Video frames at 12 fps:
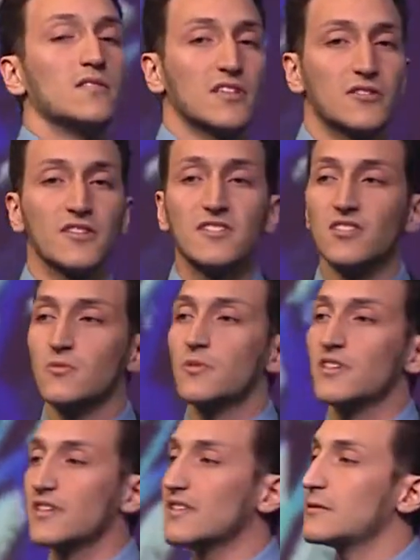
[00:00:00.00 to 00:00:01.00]
to increase their
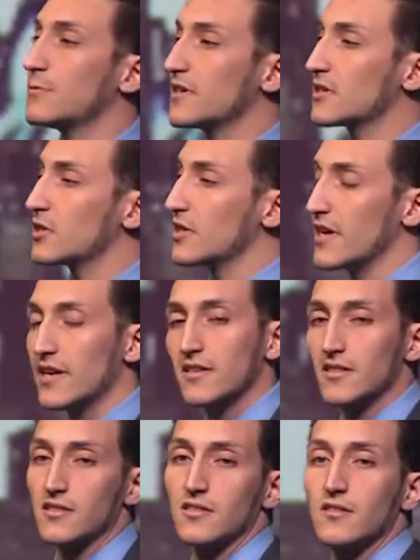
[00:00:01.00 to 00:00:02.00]
ability to speak good
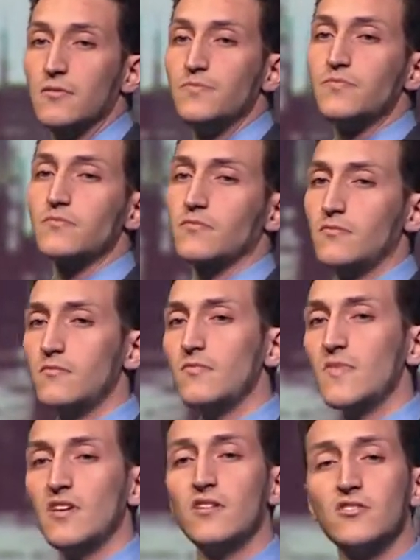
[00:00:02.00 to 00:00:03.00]
English,
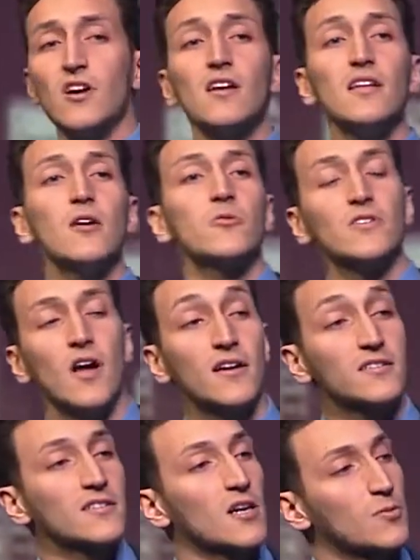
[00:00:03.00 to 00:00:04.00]
Inshallah, we're
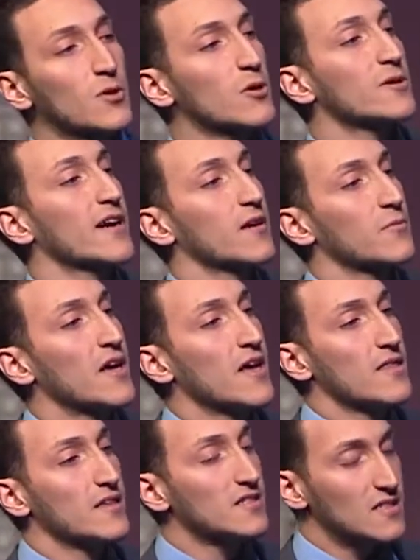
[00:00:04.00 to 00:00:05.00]
launching our program
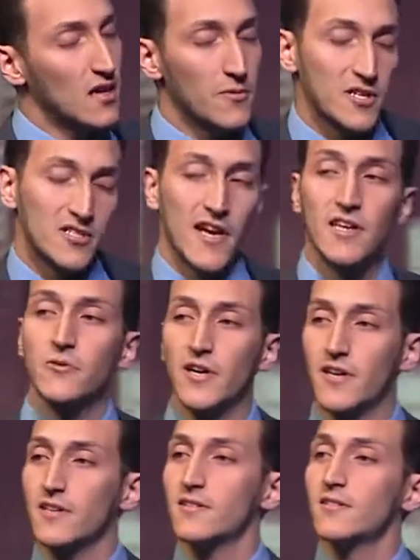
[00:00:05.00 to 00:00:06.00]
this coming
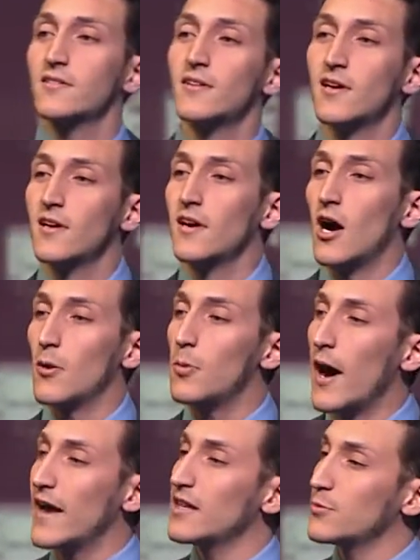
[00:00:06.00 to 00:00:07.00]
January, our
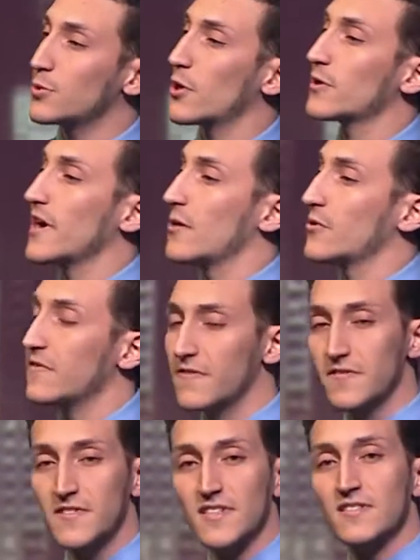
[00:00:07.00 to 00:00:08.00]
pilot program with
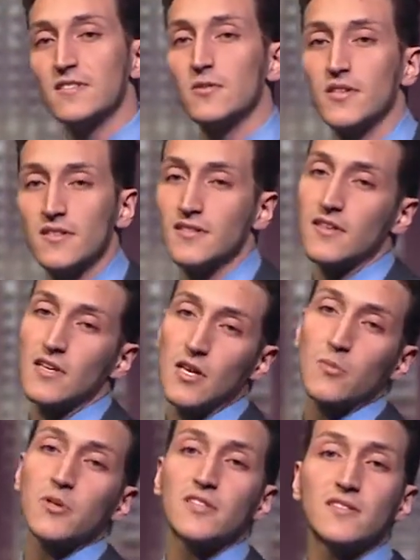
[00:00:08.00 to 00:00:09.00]
15 students in
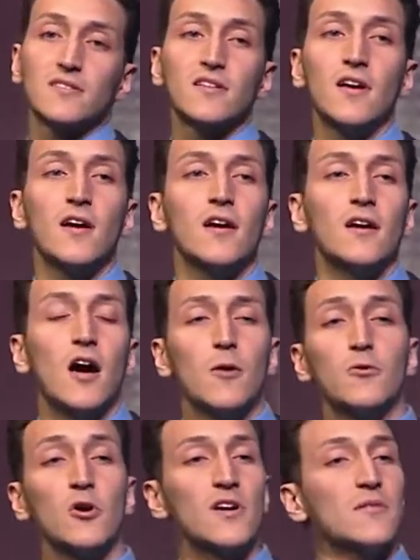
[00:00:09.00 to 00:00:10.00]
Columbus.
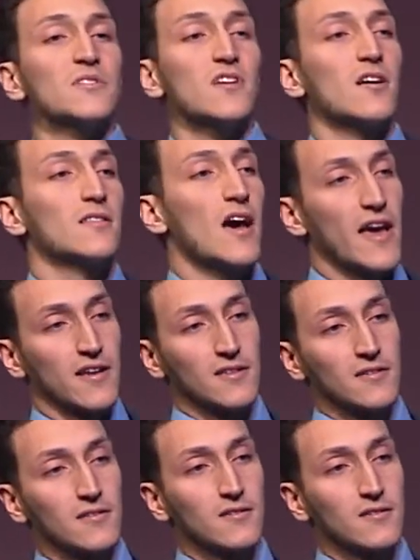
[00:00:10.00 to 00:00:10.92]
Our program is online.